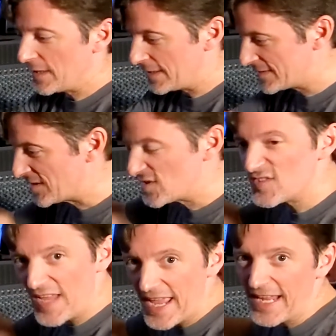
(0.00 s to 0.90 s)

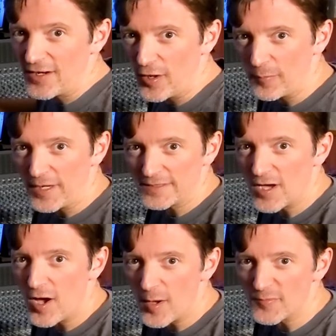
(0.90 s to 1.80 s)
sustain on my
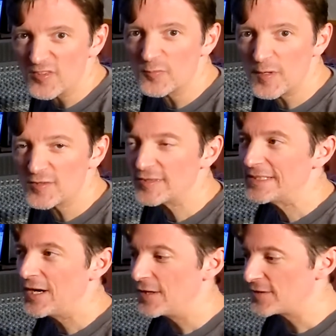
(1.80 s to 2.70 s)
toms, especially
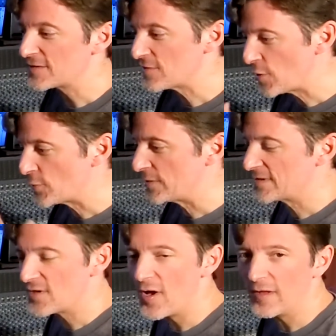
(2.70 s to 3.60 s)
on a slower
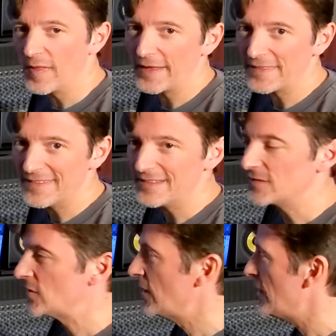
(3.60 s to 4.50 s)
song like this.
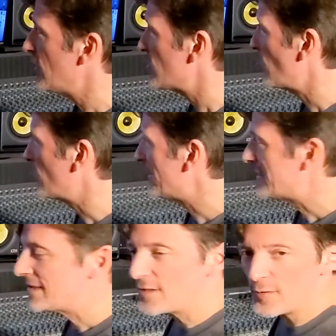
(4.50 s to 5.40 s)
So let's
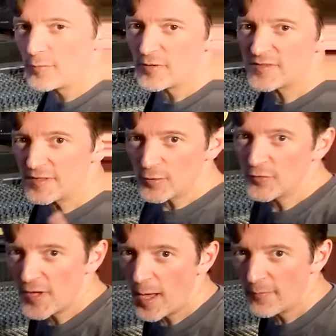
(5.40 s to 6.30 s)
hear the single
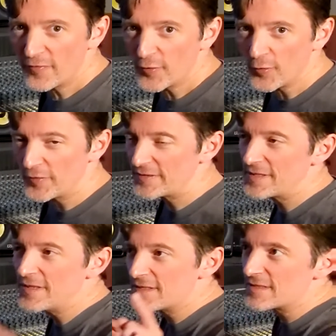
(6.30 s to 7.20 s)
tom fill that's in
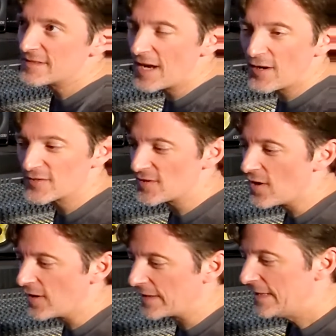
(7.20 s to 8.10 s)
this entire
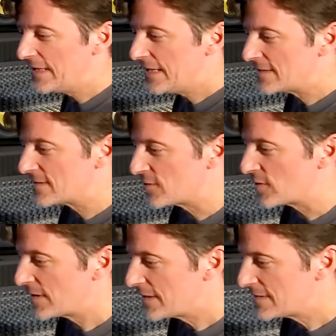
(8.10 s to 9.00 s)
song and
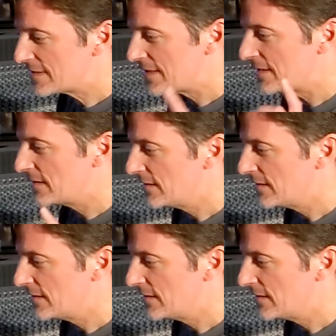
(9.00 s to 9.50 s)
see